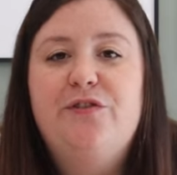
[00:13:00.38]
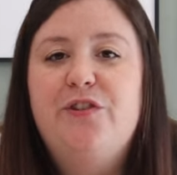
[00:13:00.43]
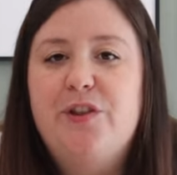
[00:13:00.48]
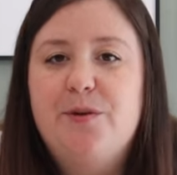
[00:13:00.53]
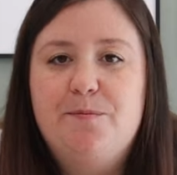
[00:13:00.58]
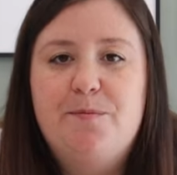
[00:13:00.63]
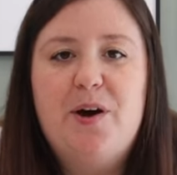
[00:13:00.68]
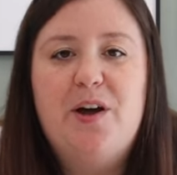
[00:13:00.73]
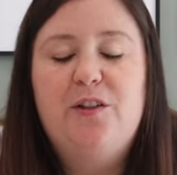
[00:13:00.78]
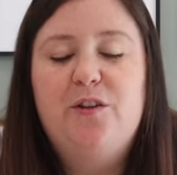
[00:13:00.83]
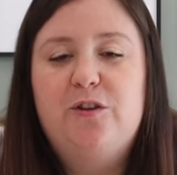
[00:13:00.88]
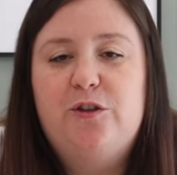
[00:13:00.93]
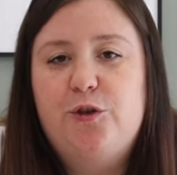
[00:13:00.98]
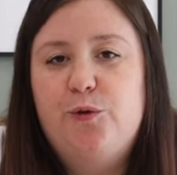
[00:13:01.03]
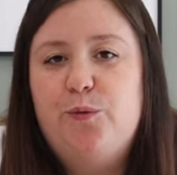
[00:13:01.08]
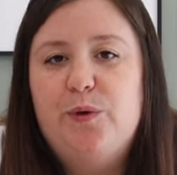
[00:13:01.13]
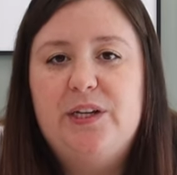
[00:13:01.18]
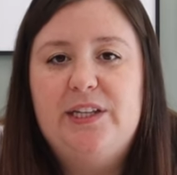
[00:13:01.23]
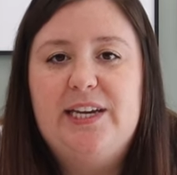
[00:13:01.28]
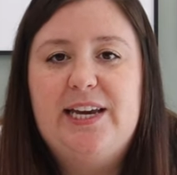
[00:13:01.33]
for the butler
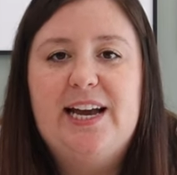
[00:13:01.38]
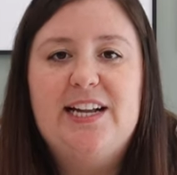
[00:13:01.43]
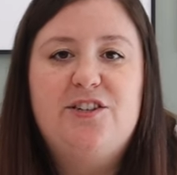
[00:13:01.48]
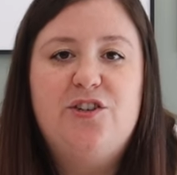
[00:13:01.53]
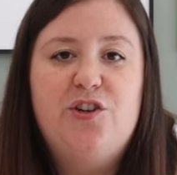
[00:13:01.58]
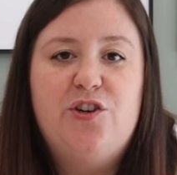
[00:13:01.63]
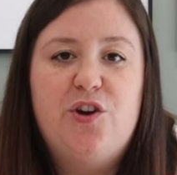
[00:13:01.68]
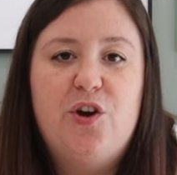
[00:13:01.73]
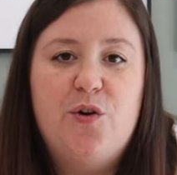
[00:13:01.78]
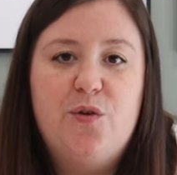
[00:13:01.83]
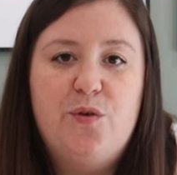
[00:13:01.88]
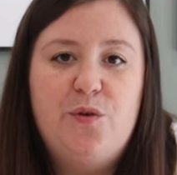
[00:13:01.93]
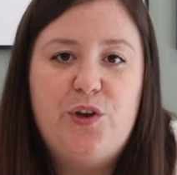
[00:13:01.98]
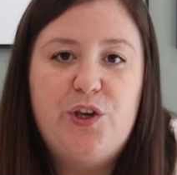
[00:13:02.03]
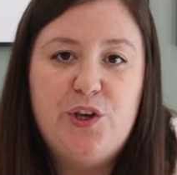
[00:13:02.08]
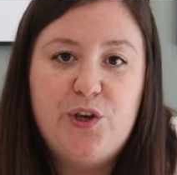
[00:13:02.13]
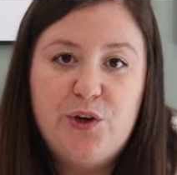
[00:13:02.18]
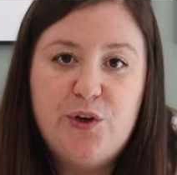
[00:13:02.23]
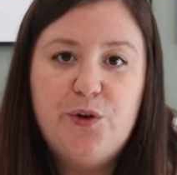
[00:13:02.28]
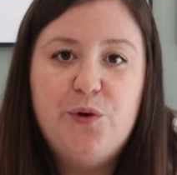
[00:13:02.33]
to really get to know
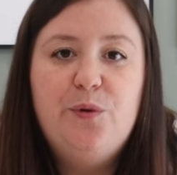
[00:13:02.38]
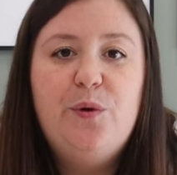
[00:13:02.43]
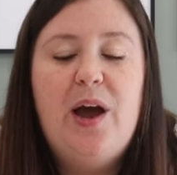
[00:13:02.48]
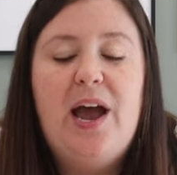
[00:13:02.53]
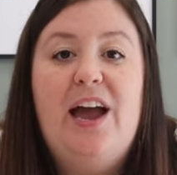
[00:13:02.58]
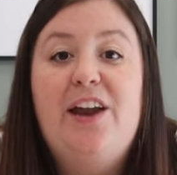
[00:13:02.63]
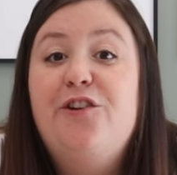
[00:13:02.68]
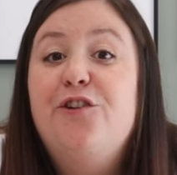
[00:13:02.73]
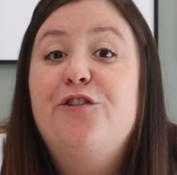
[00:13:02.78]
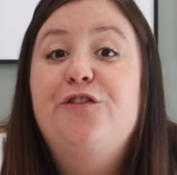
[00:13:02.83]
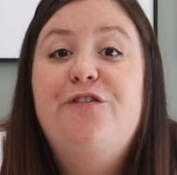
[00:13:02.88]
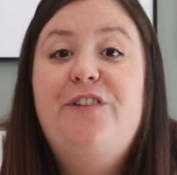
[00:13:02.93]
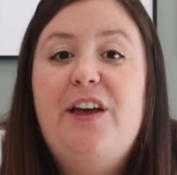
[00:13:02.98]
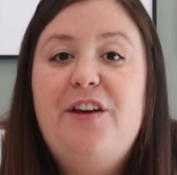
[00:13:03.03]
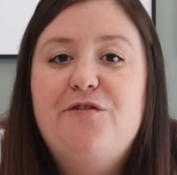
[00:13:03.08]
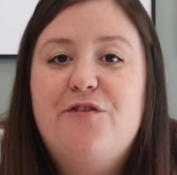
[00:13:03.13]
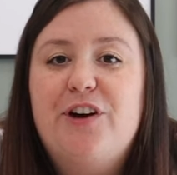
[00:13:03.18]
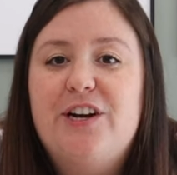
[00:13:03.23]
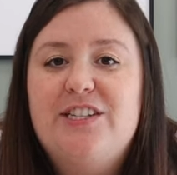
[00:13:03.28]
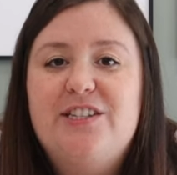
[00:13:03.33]
you and your
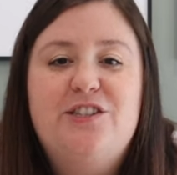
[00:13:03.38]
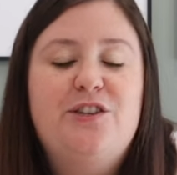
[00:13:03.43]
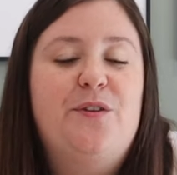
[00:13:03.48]
favorites.